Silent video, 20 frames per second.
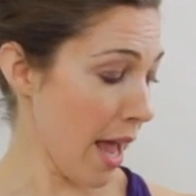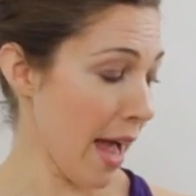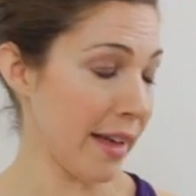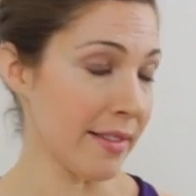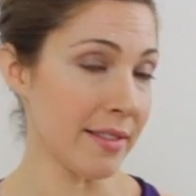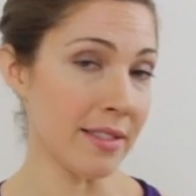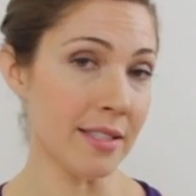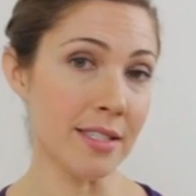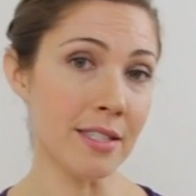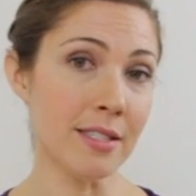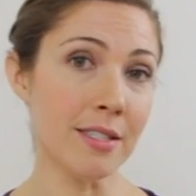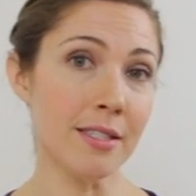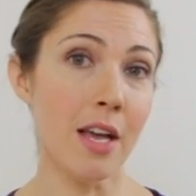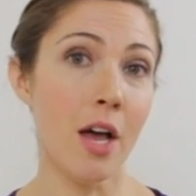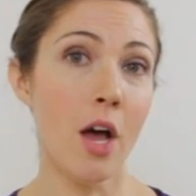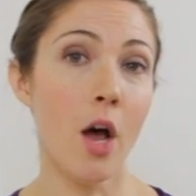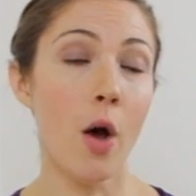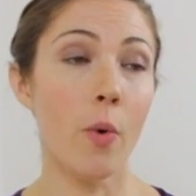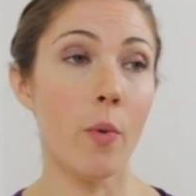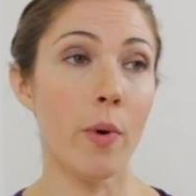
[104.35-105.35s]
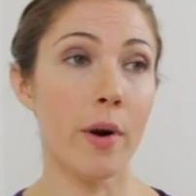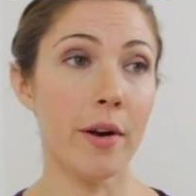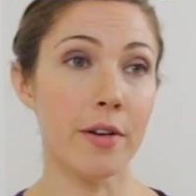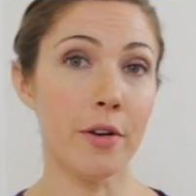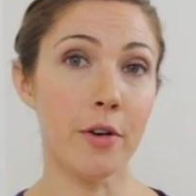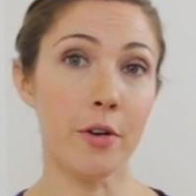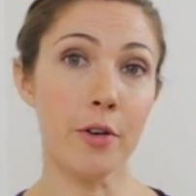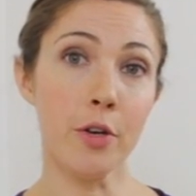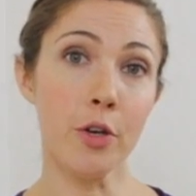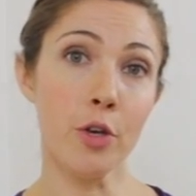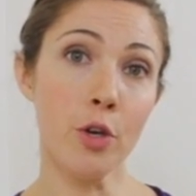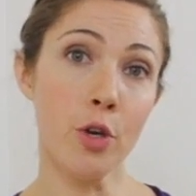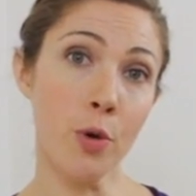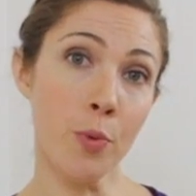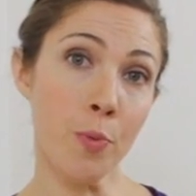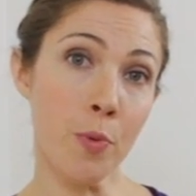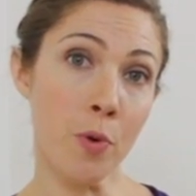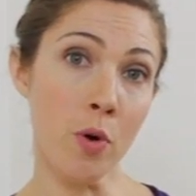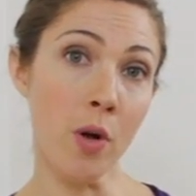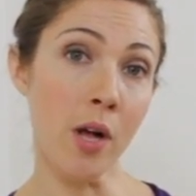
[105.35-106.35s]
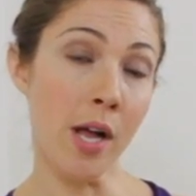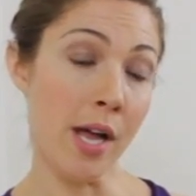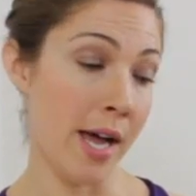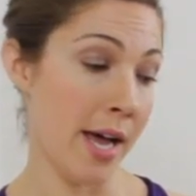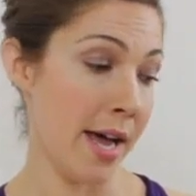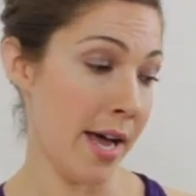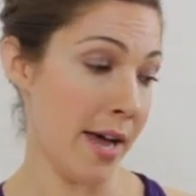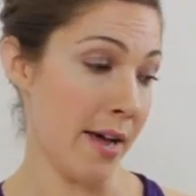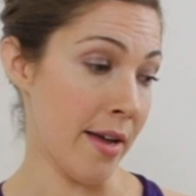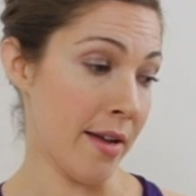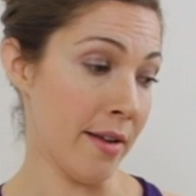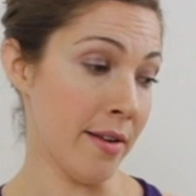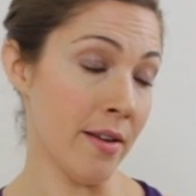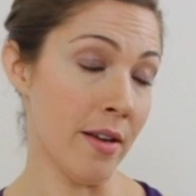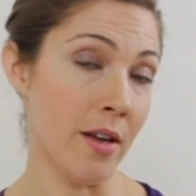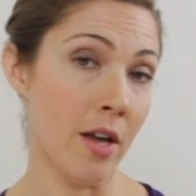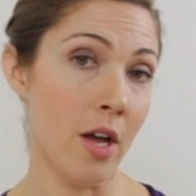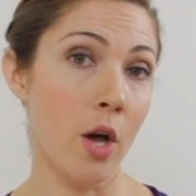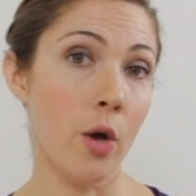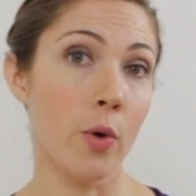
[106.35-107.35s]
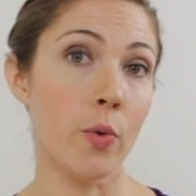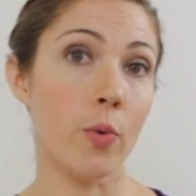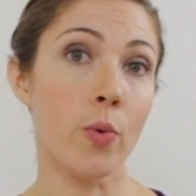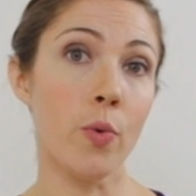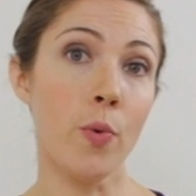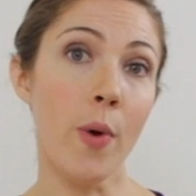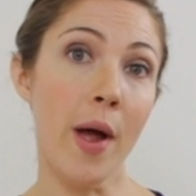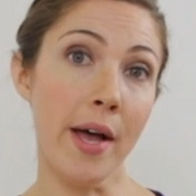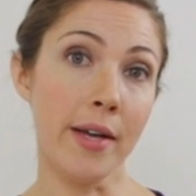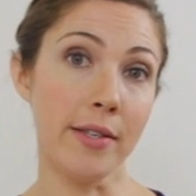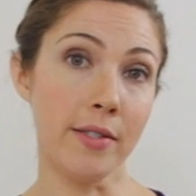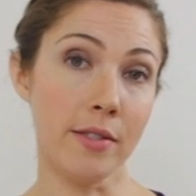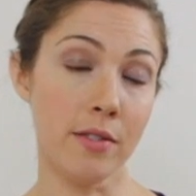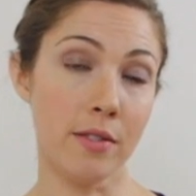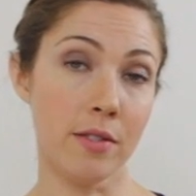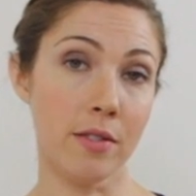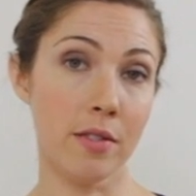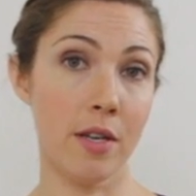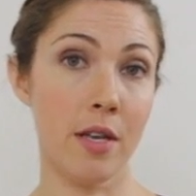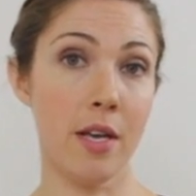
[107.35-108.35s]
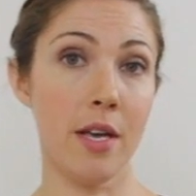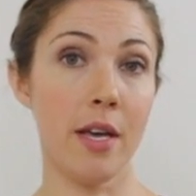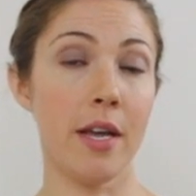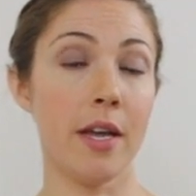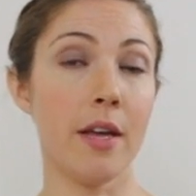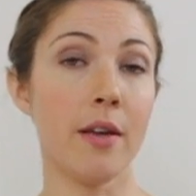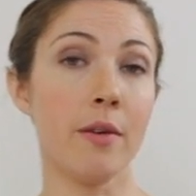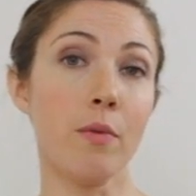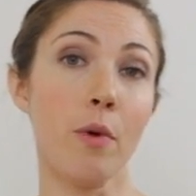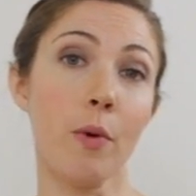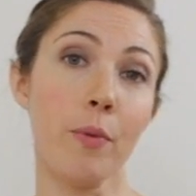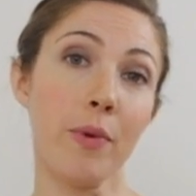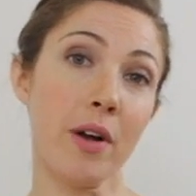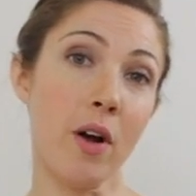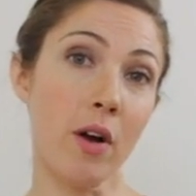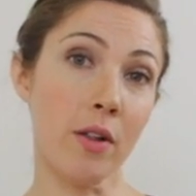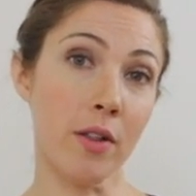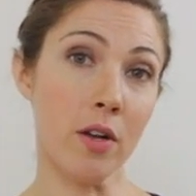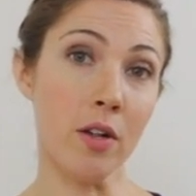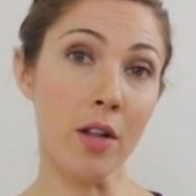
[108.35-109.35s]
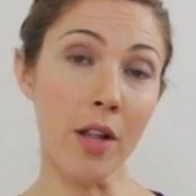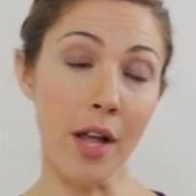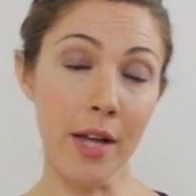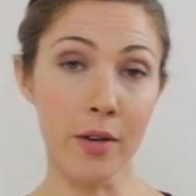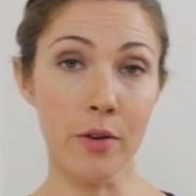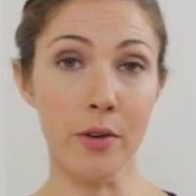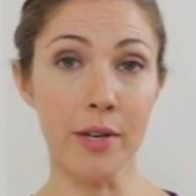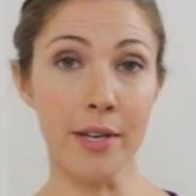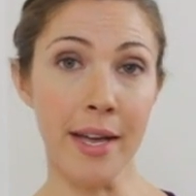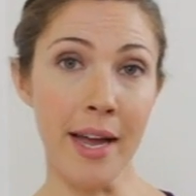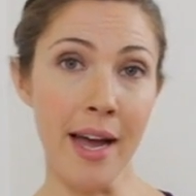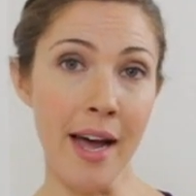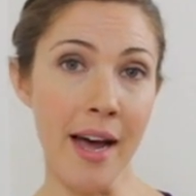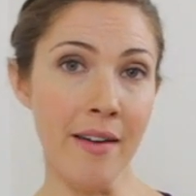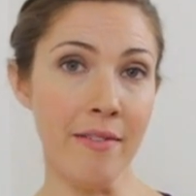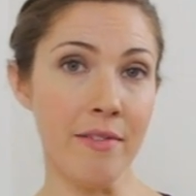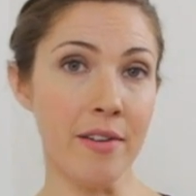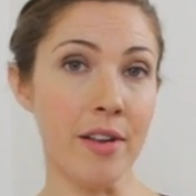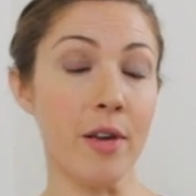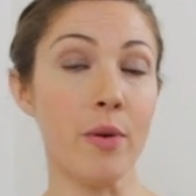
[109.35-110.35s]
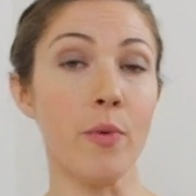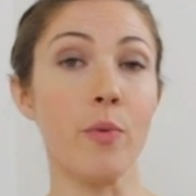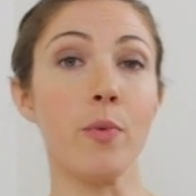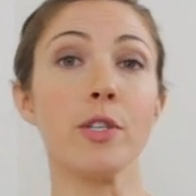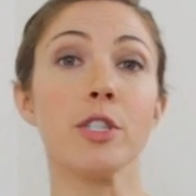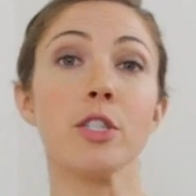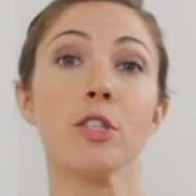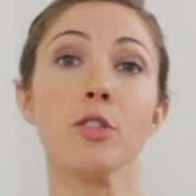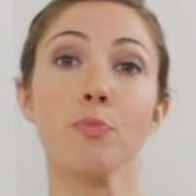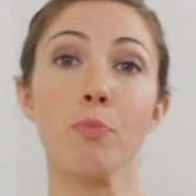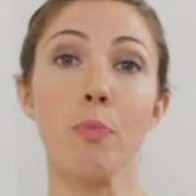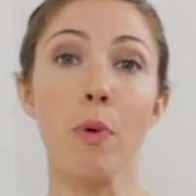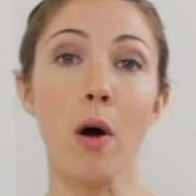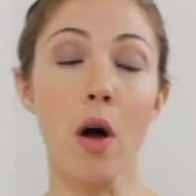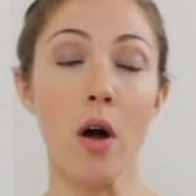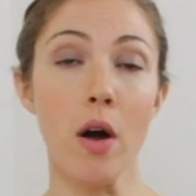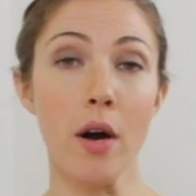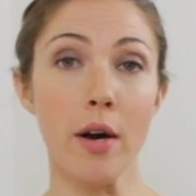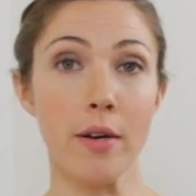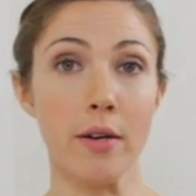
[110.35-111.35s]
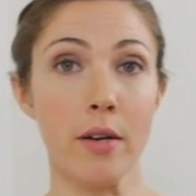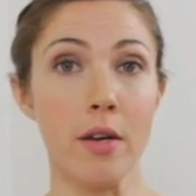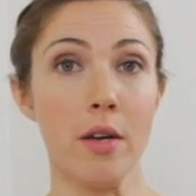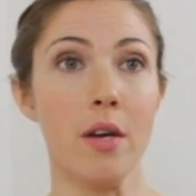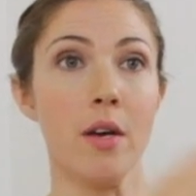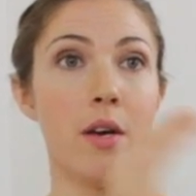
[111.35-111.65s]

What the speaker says: And this is where your humeral head rests in what we call the glenoid cavity, which is part,